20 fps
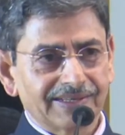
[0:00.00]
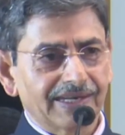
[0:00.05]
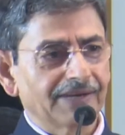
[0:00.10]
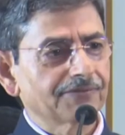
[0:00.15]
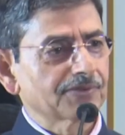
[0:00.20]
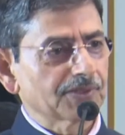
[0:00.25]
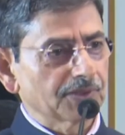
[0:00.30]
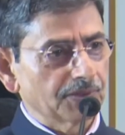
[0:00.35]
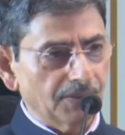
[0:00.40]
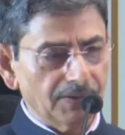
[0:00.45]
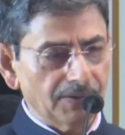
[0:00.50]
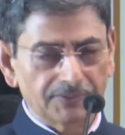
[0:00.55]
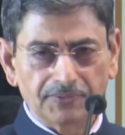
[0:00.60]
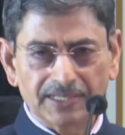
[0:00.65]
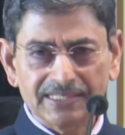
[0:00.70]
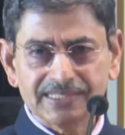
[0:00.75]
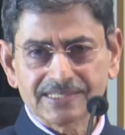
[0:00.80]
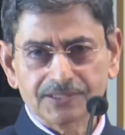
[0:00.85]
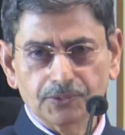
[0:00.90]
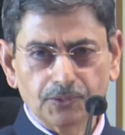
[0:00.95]
After all,
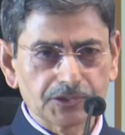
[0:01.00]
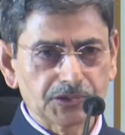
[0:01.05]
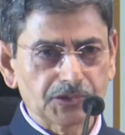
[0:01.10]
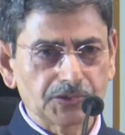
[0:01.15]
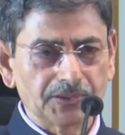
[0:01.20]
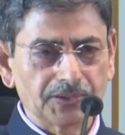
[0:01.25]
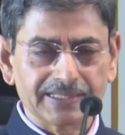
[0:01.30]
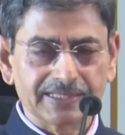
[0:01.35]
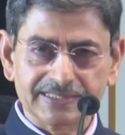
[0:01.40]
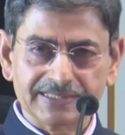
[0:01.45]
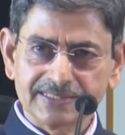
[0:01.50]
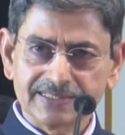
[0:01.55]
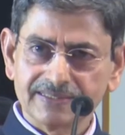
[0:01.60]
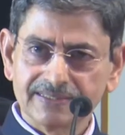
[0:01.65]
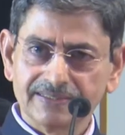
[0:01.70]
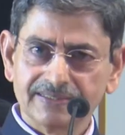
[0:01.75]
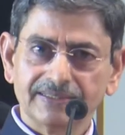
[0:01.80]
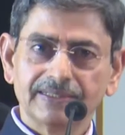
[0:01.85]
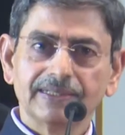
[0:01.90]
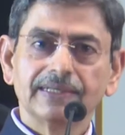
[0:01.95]
West also has it.